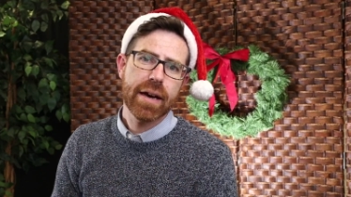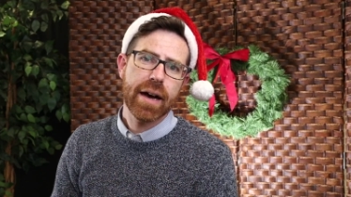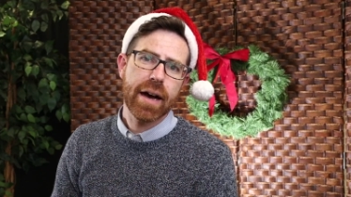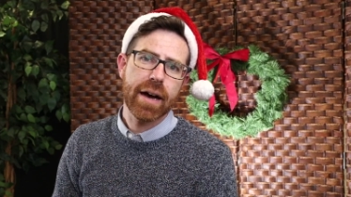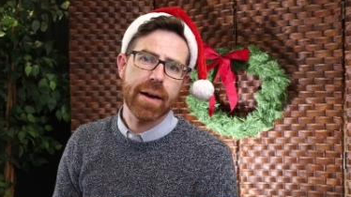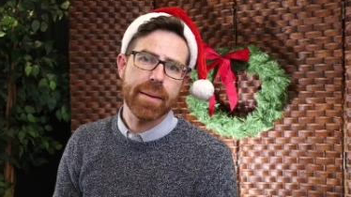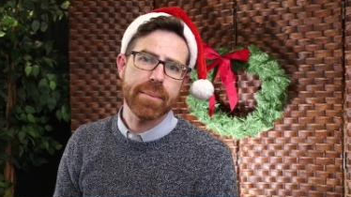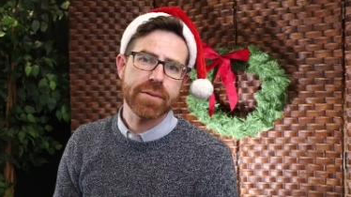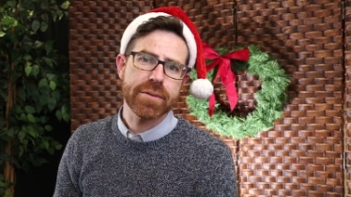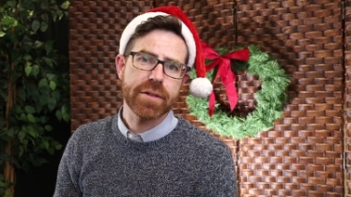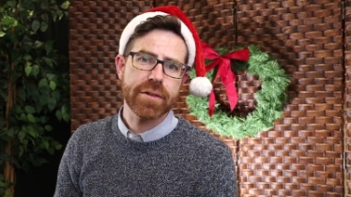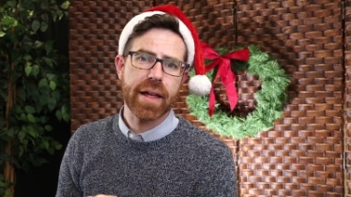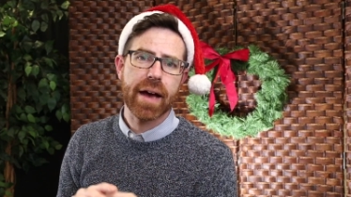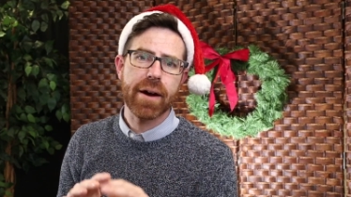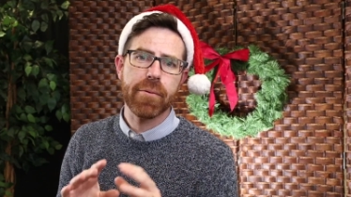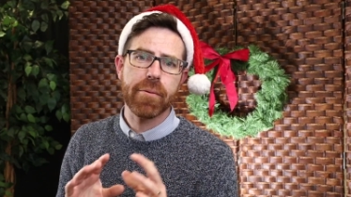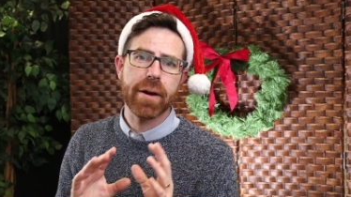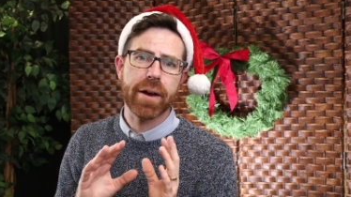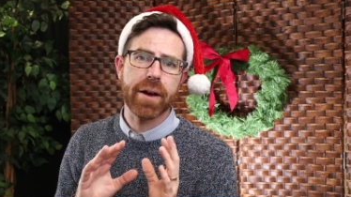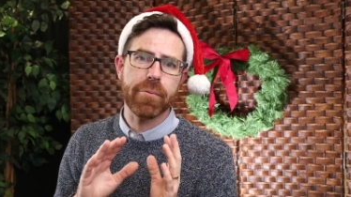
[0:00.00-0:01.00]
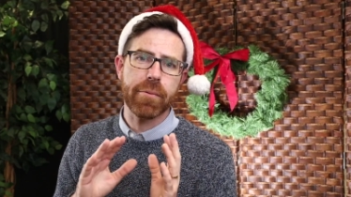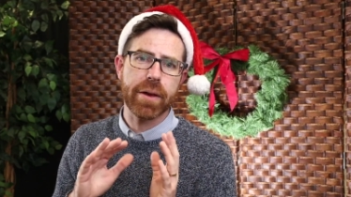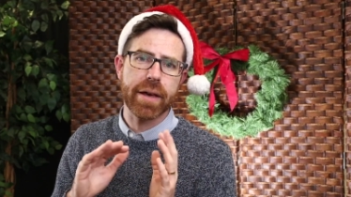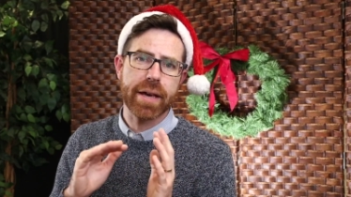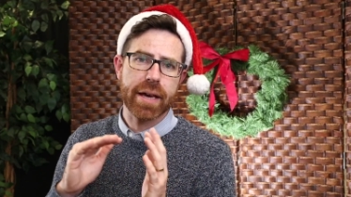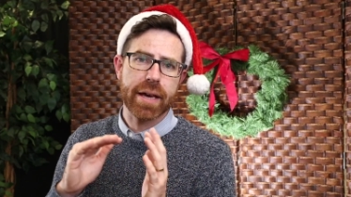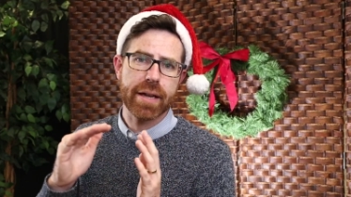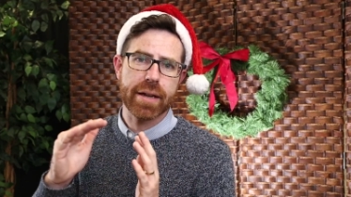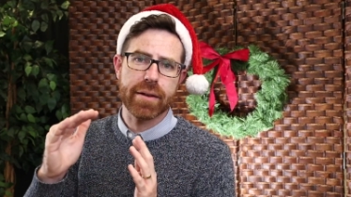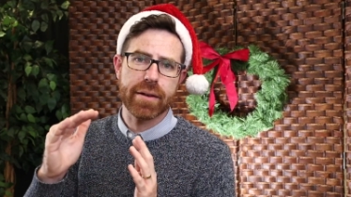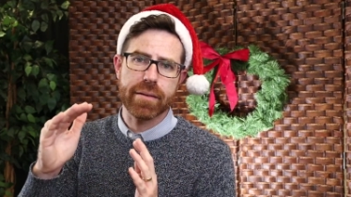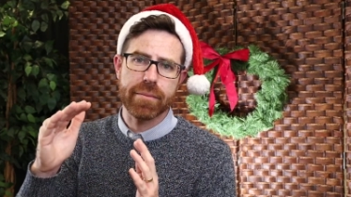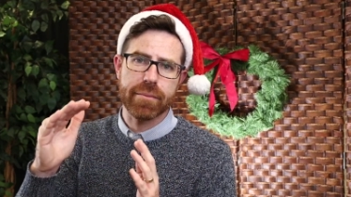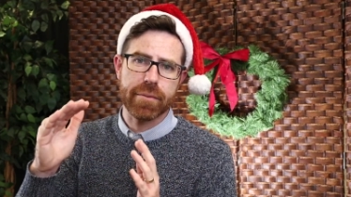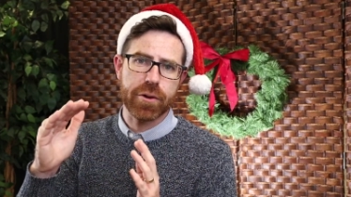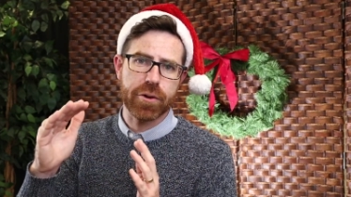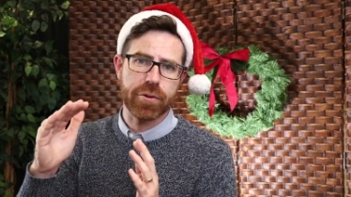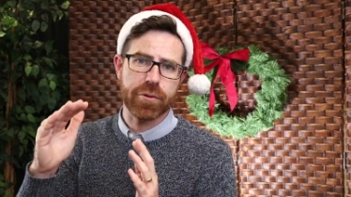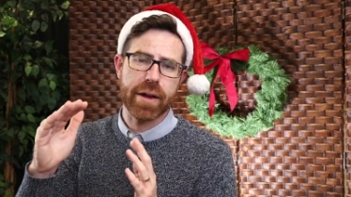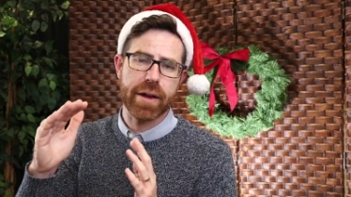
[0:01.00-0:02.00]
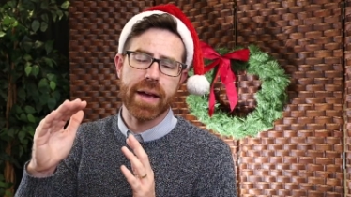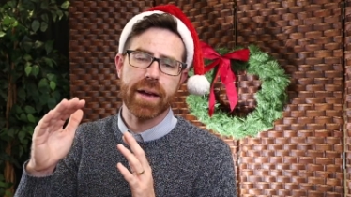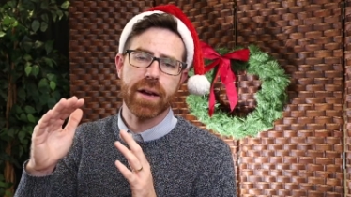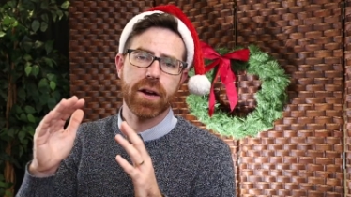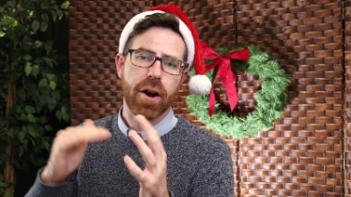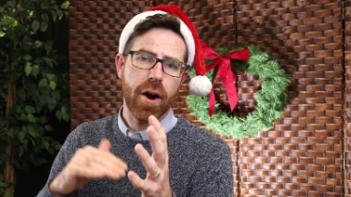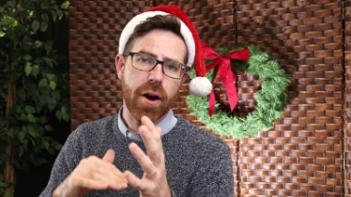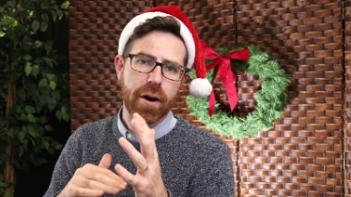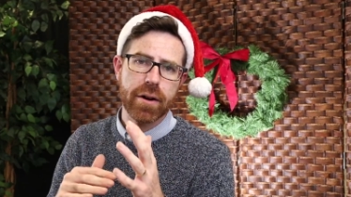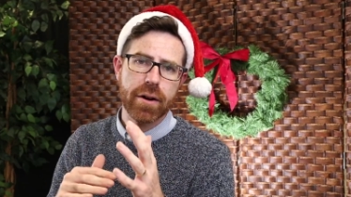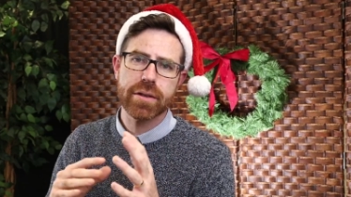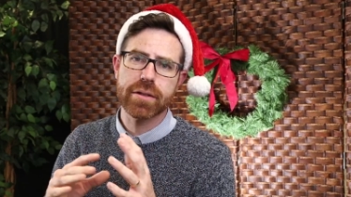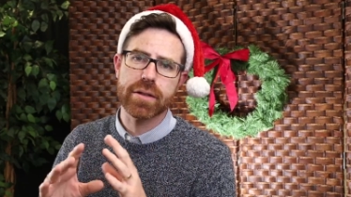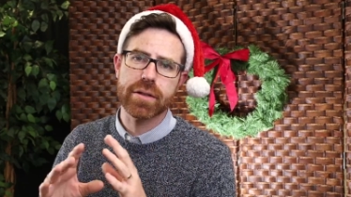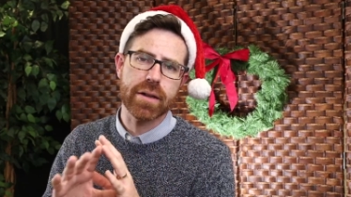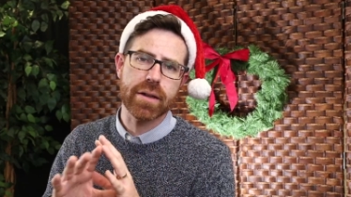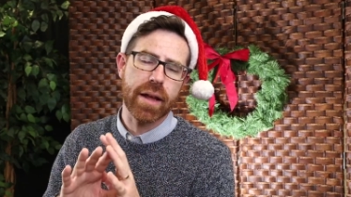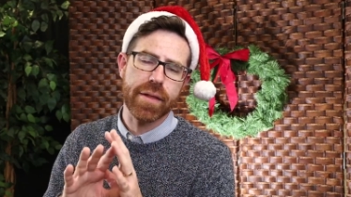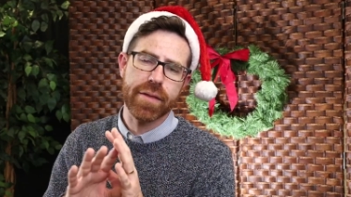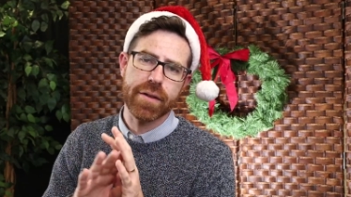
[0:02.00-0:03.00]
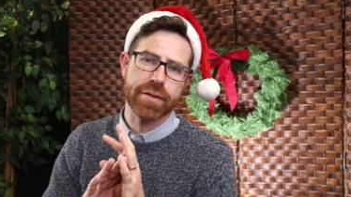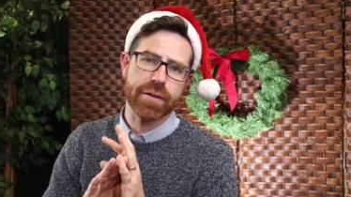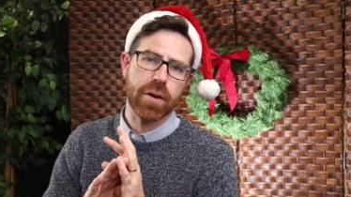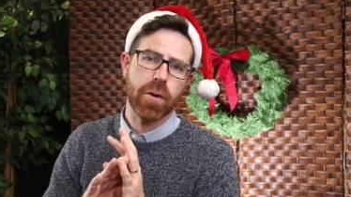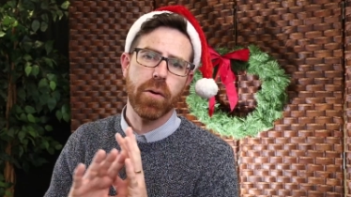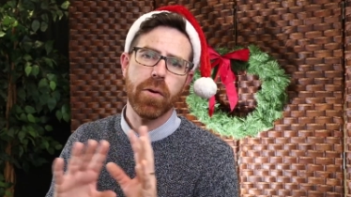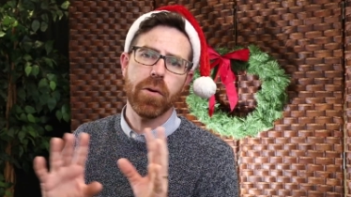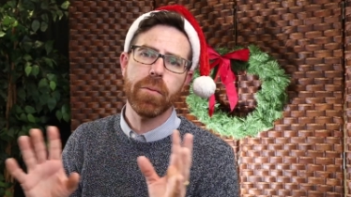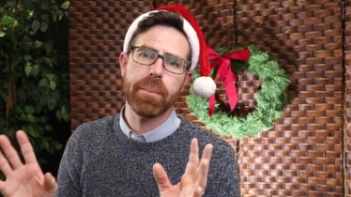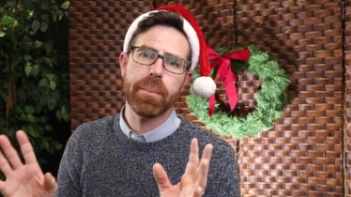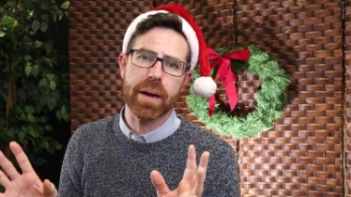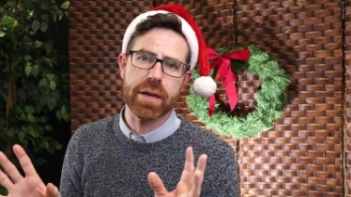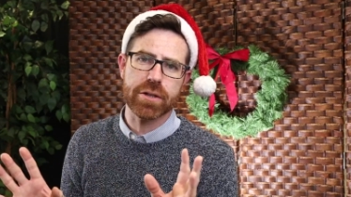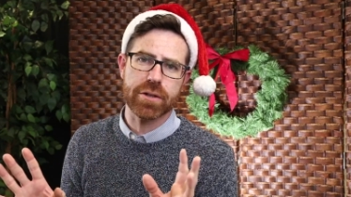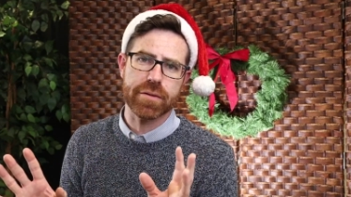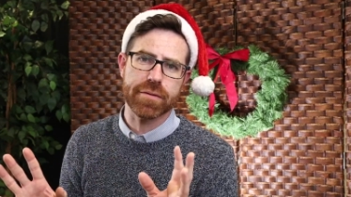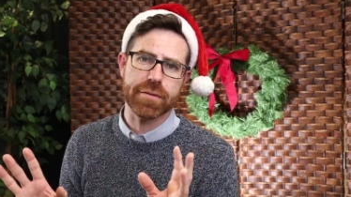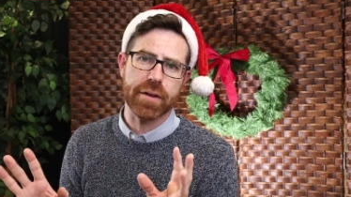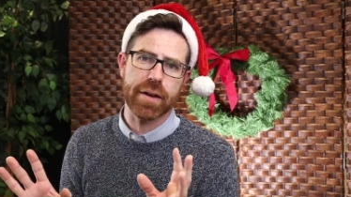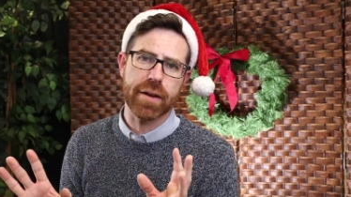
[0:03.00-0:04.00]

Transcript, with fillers: Um, so that way we can create cards, and, and there's a whole bunch of,